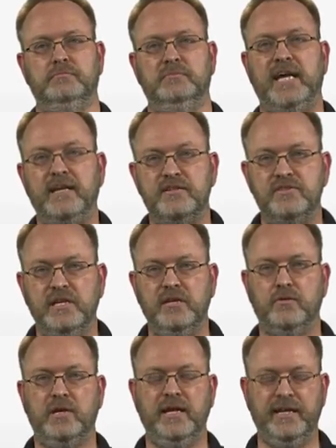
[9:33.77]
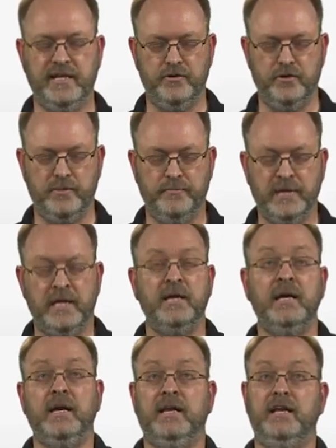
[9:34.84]
That is the Euclidean norm.
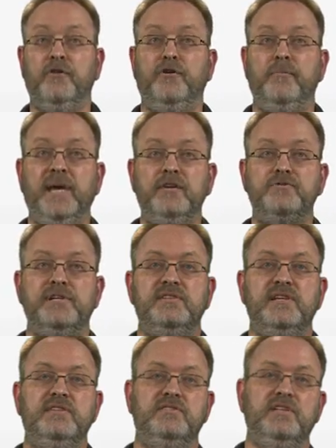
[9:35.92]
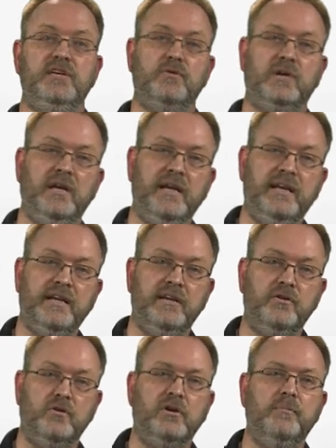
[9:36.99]
Now for matrices, the
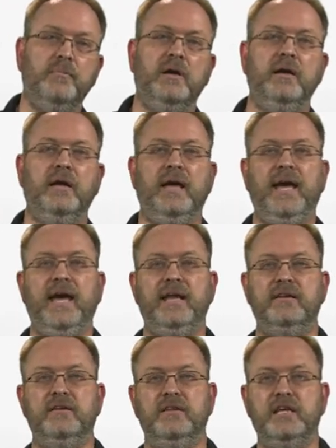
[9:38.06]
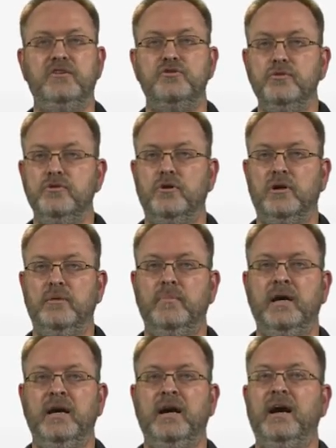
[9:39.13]
Euclidean norm and the 2 norm
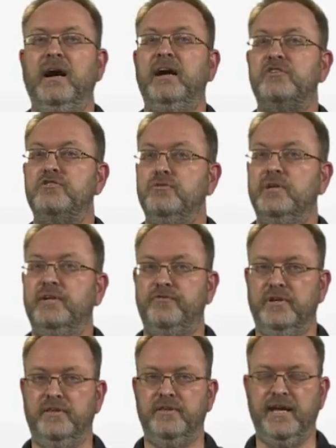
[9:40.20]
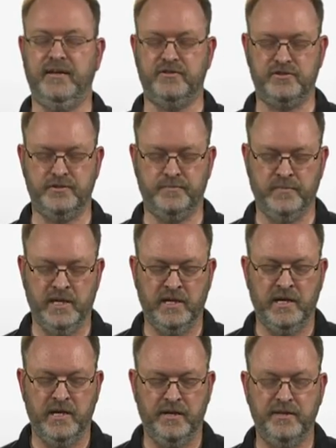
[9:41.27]
are 2 different things.
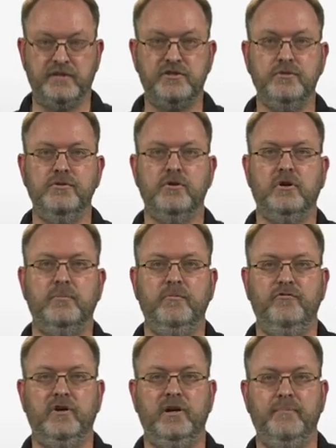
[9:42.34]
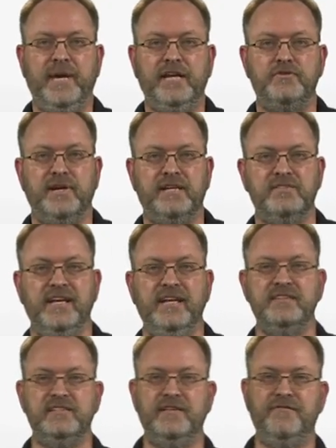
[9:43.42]
The 2 norm for a matrix
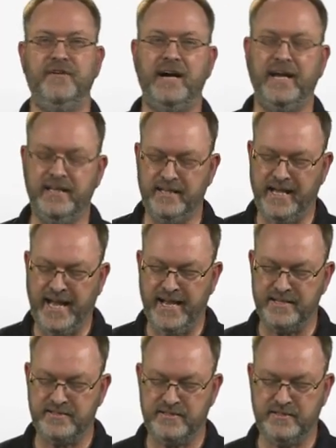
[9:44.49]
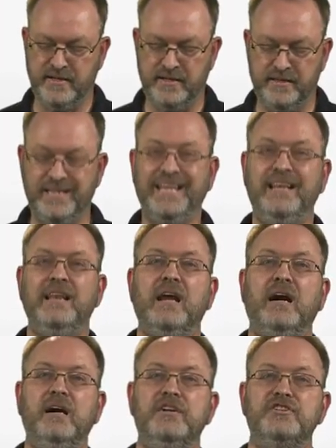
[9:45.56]
is defined as the
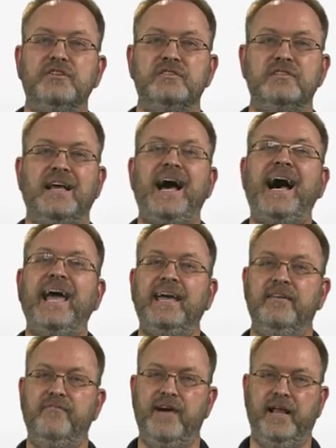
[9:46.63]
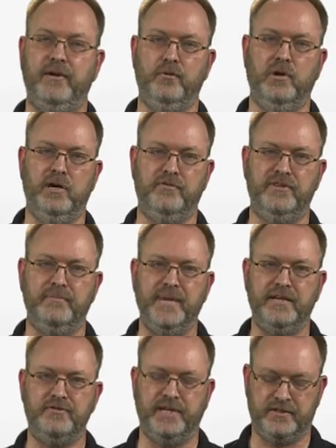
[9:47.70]
largest eigenvalue of the
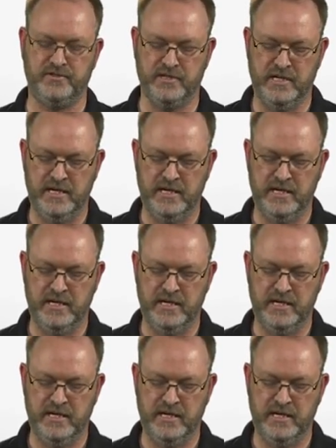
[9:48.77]
matrix.